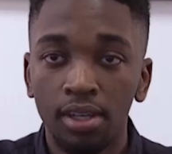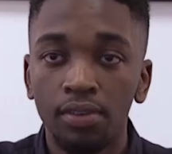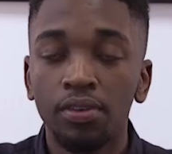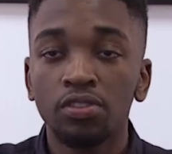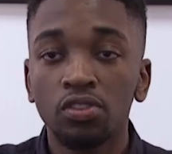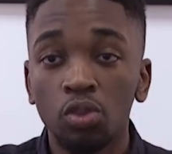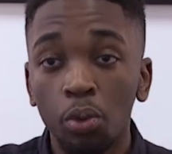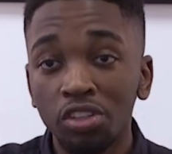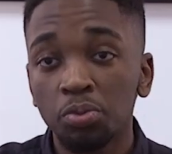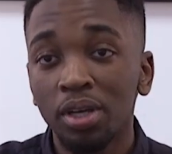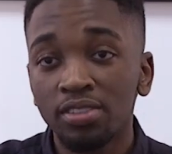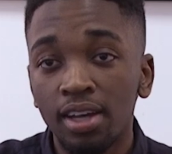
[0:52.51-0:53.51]
Visit
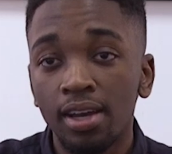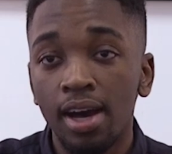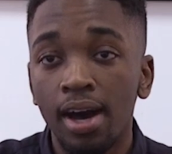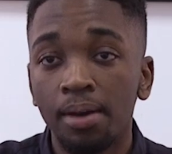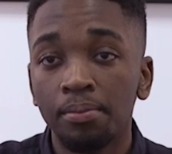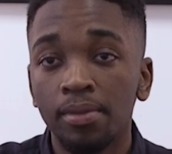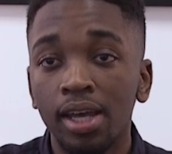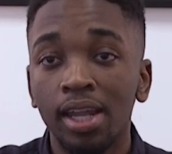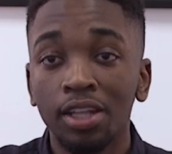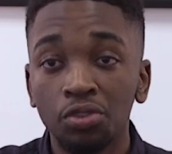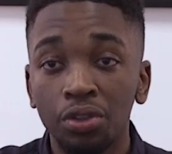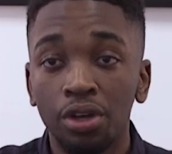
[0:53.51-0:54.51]
squarespace.com and
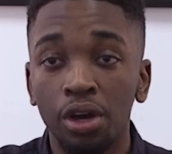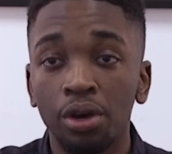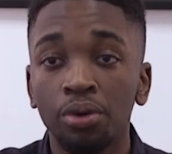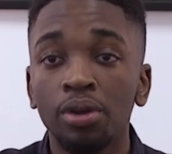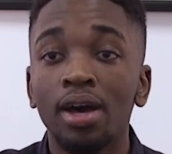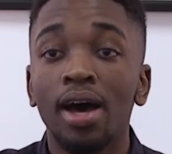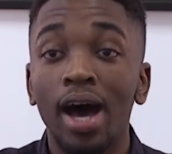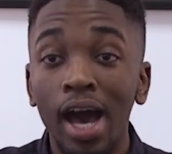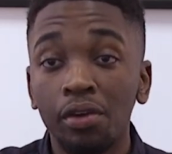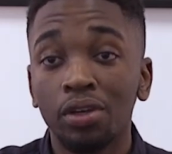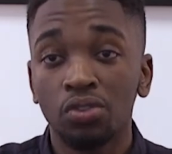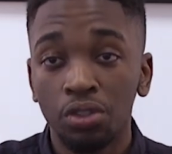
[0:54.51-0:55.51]
enter the code
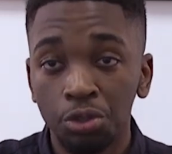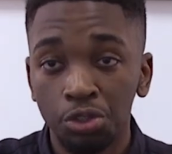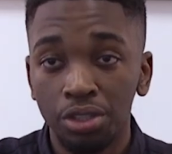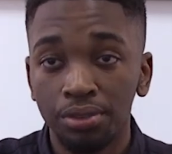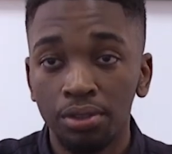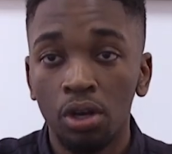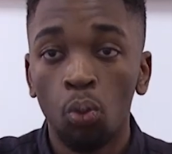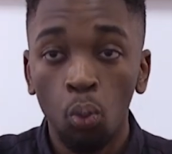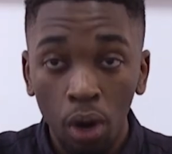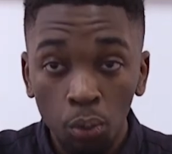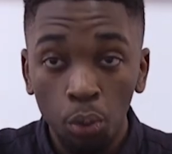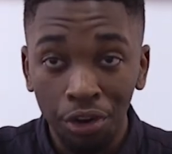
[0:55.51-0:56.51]
HIGHRESOLUTION,
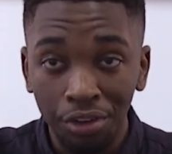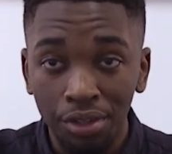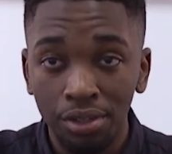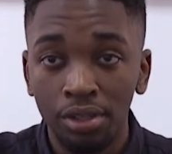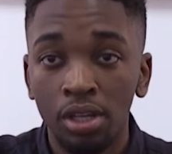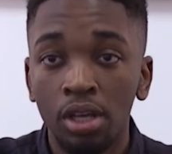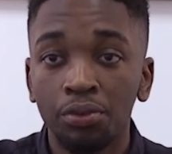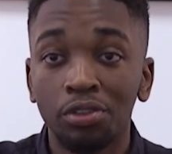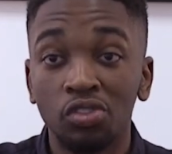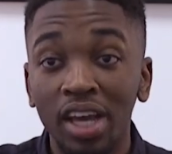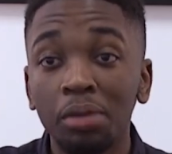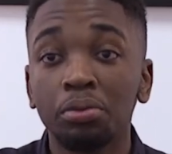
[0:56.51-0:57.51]
one word, for
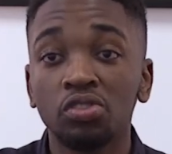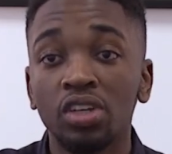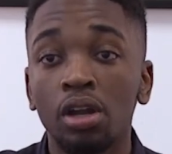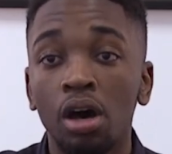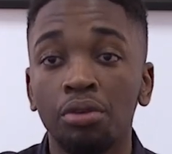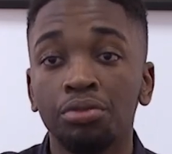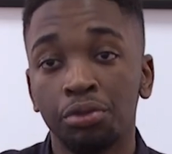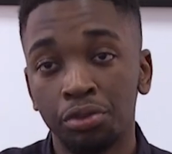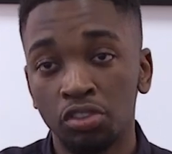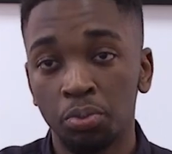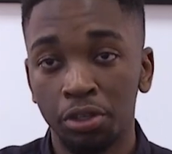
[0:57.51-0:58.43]
10% off your first